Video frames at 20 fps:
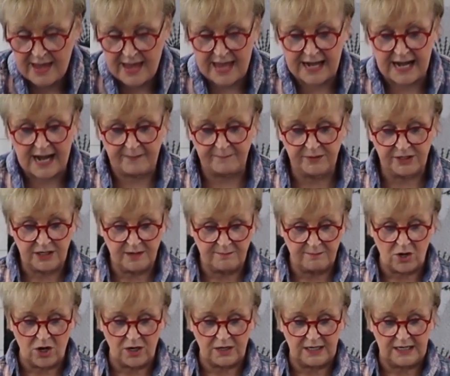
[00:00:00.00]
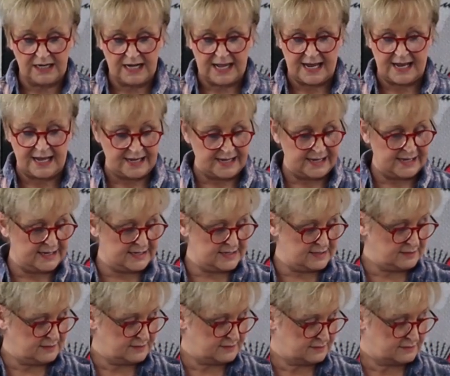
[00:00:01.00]
and I'm going to mark a
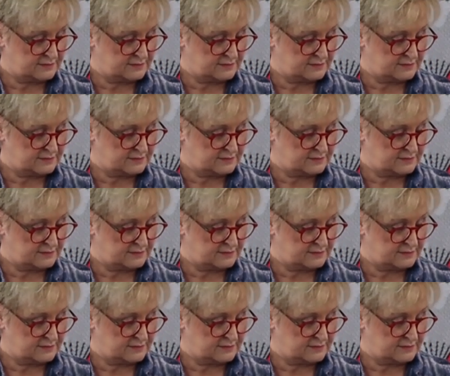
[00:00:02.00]
line